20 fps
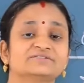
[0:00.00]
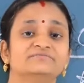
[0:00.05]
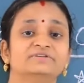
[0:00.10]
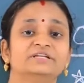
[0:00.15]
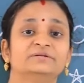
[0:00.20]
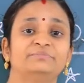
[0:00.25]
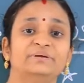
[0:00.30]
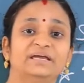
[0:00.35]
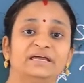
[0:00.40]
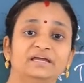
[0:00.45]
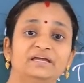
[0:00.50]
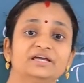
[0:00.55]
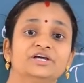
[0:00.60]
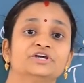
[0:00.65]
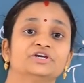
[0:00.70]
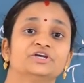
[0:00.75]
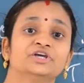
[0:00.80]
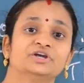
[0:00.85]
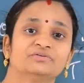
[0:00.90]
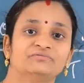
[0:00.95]
will be
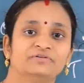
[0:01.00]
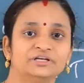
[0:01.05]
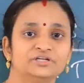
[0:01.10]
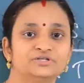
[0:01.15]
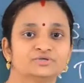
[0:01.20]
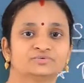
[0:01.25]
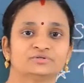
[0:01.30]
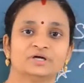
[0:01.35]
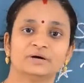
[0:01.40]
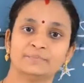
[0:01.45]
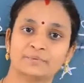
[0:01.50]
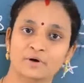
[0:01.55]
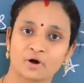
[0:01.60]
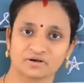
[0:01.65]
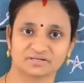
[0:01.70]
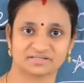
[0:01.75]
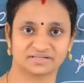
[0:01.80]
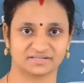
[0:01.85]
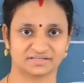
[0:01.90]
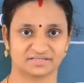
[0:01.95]
given to the
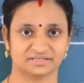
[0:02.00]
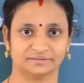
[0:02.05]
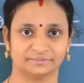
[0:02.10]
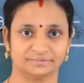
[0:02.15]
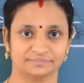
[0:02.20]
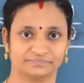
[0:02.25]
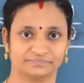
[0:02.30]
processor.